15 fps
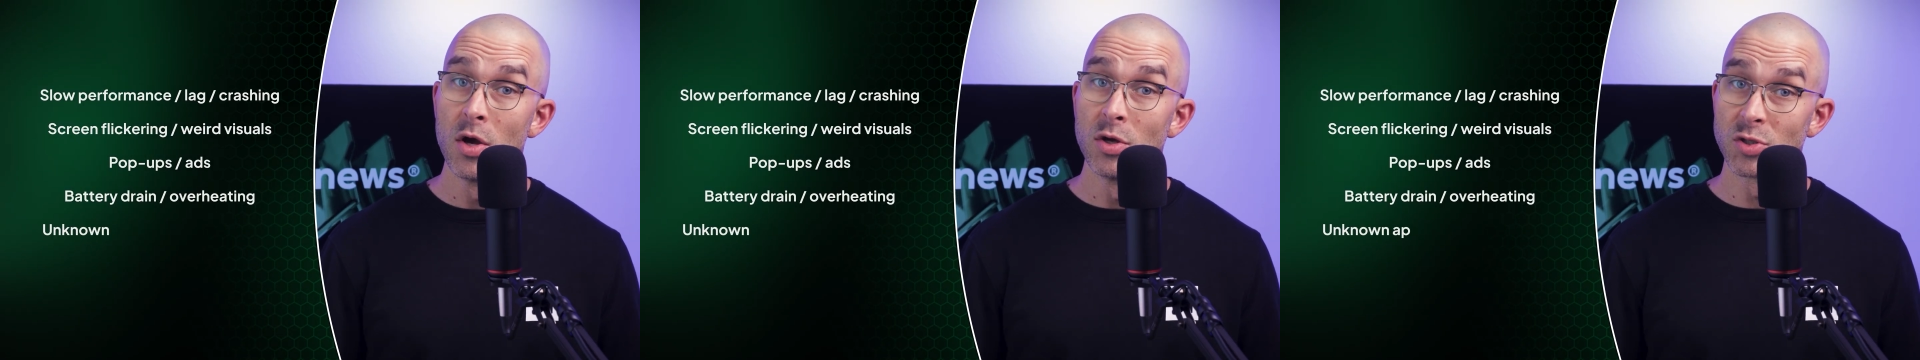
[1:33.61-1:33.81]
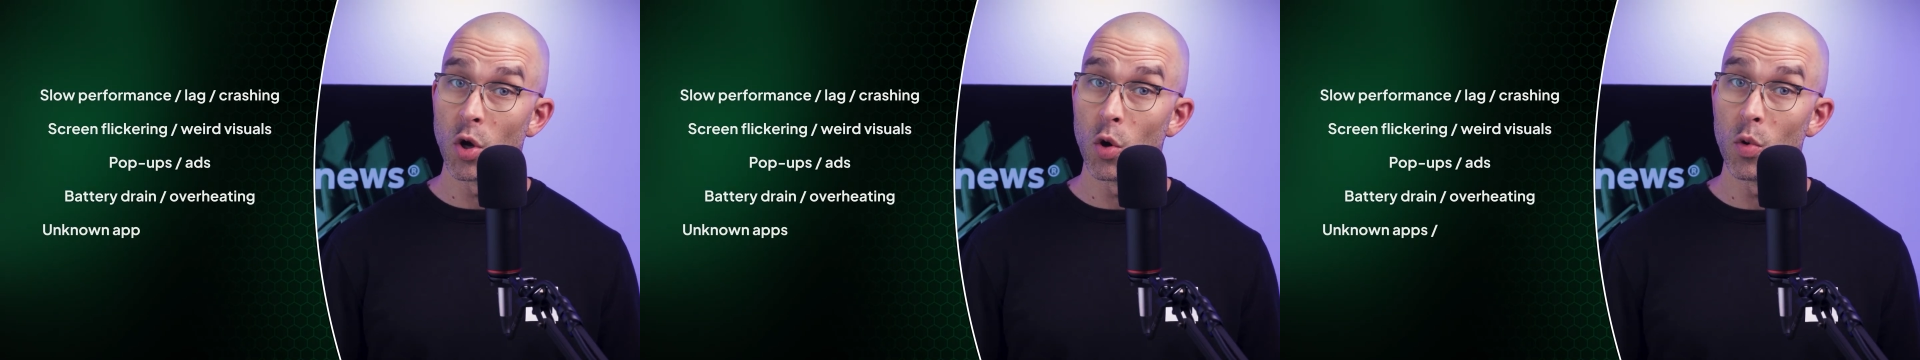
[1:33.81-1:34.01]

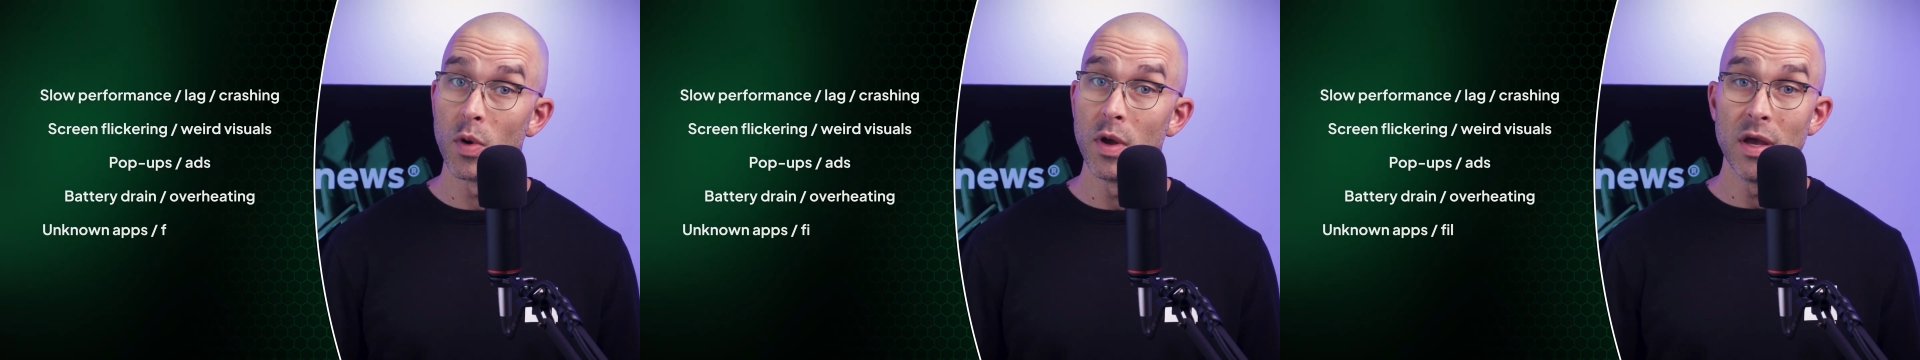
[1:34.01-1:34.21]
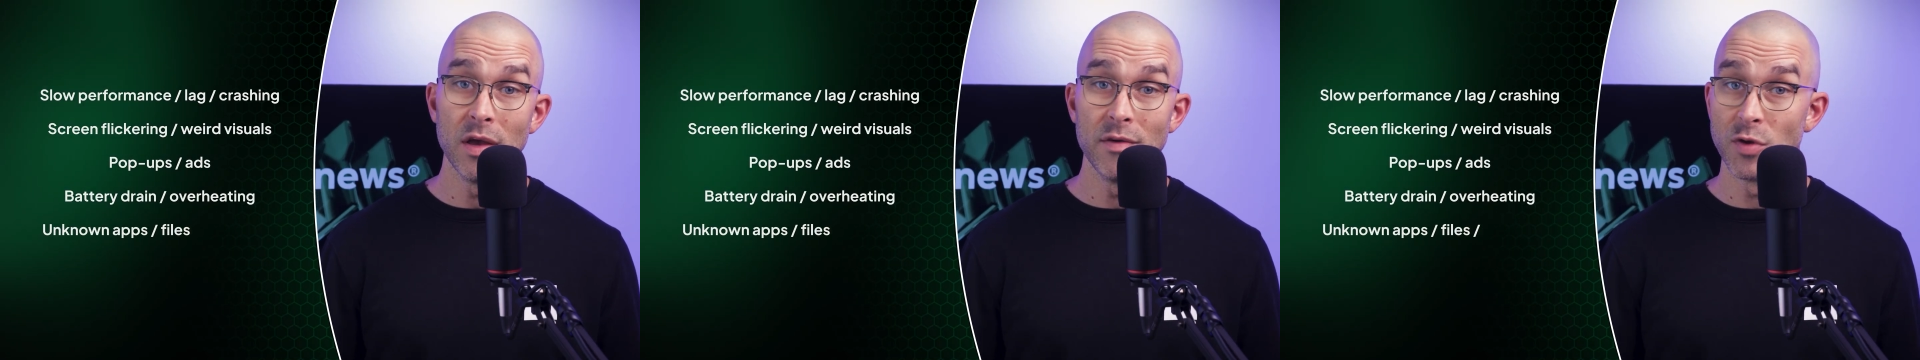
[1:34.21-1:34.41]

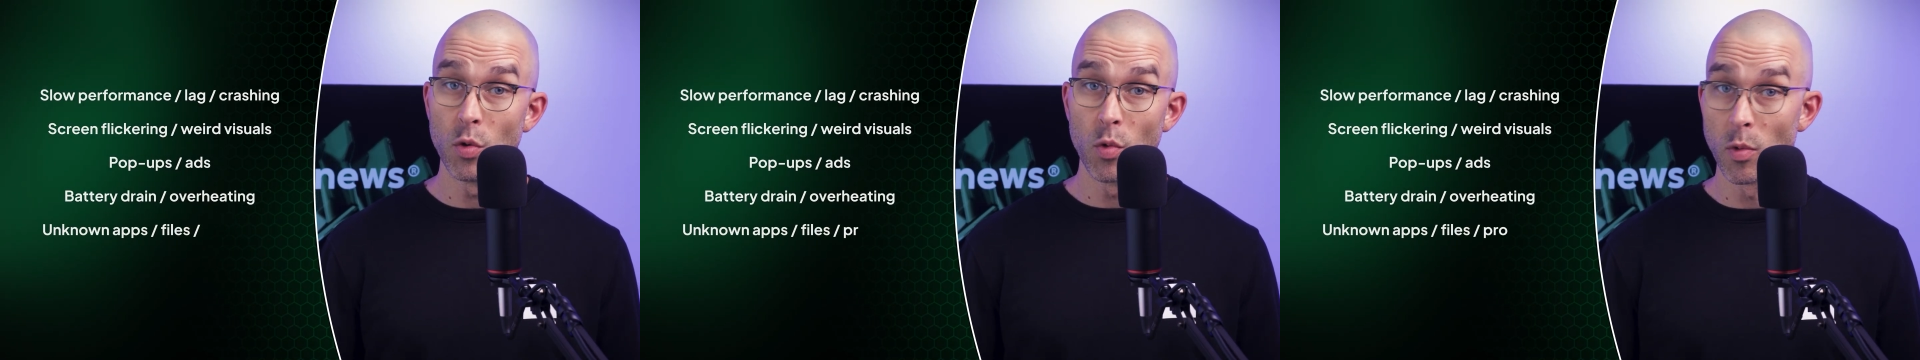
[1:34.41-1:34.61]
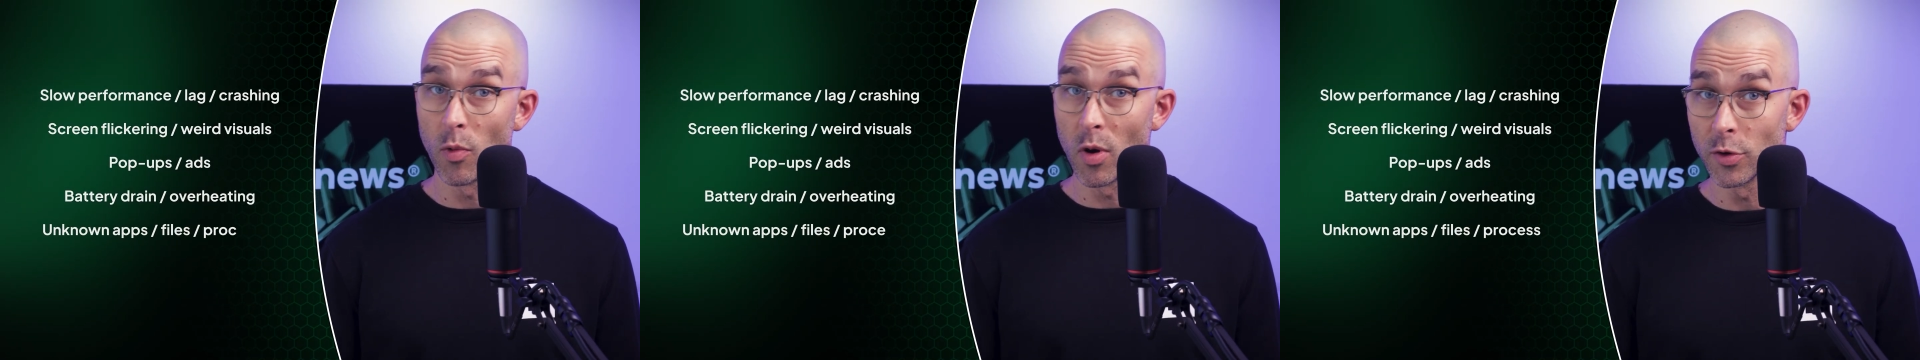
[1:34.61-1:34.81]
So if
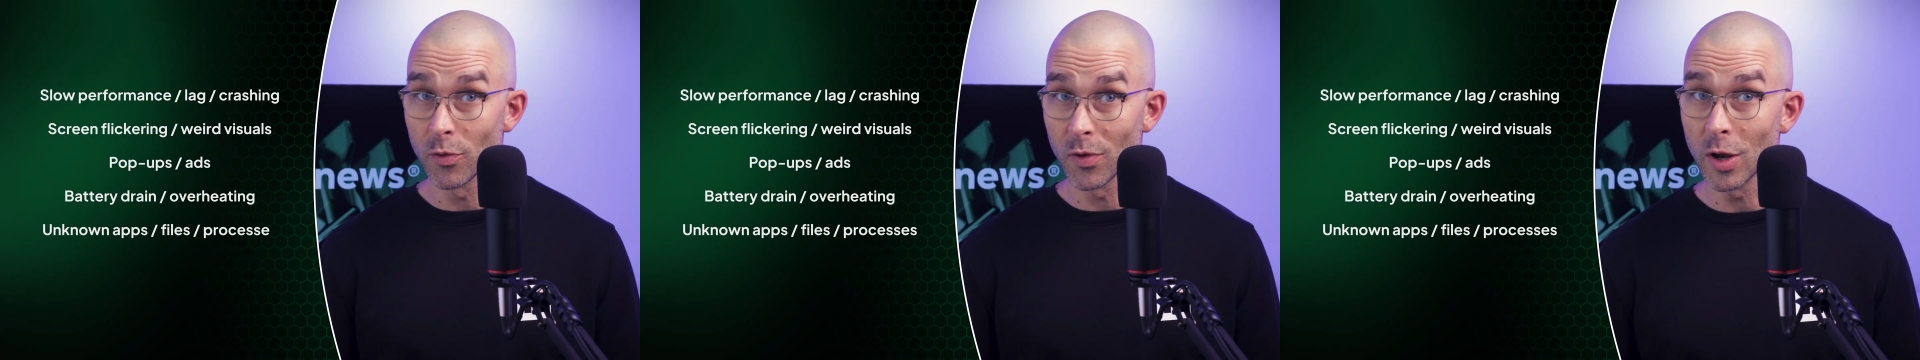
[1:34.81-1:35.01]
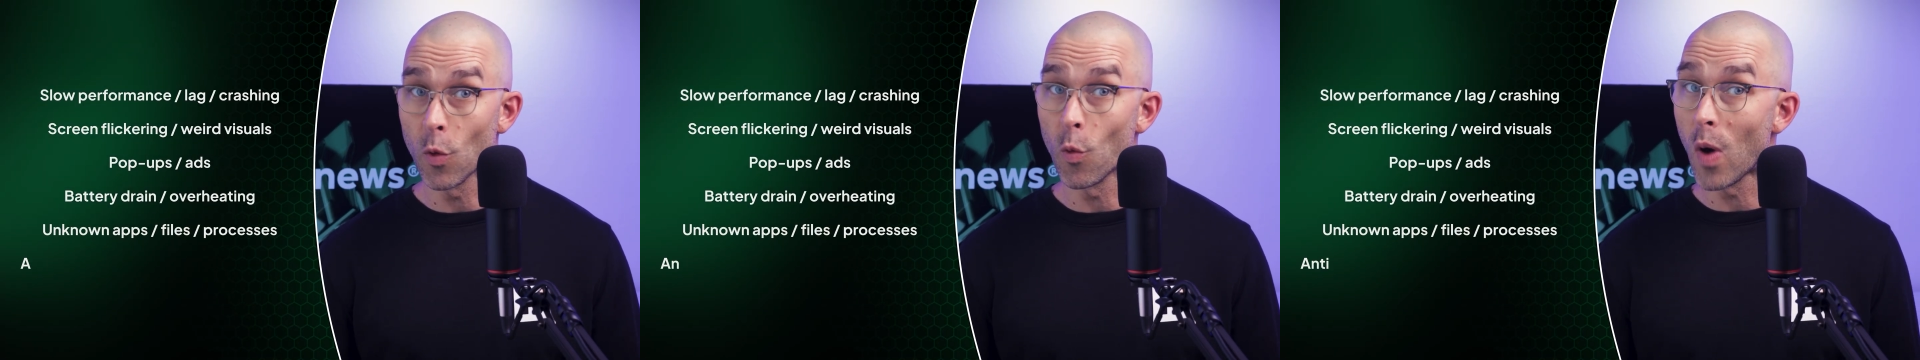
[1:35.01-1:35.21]
you were
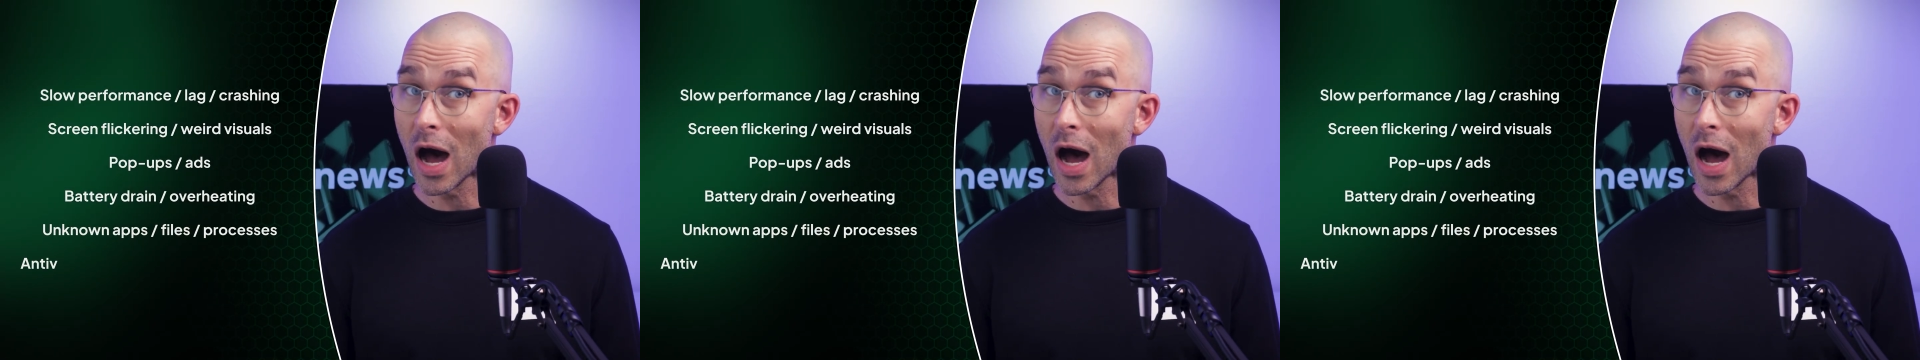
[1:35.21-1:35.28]
wondering,